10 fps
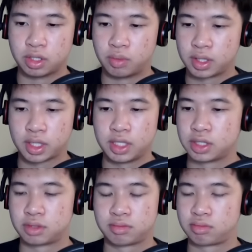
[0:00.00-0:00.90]
One guy's
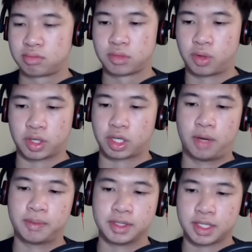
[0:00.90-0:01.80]
just going
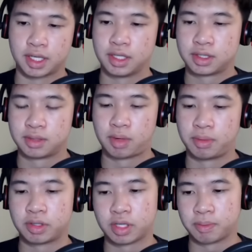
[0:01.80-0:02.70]
Goblins, I guess. Probably
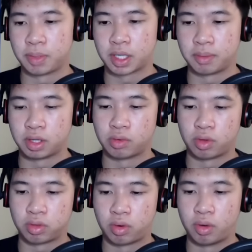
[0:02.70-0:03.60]
trying to pick up the
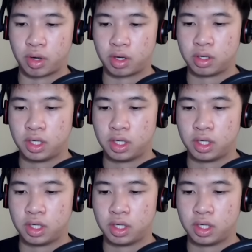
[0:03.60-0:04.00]
Thrower.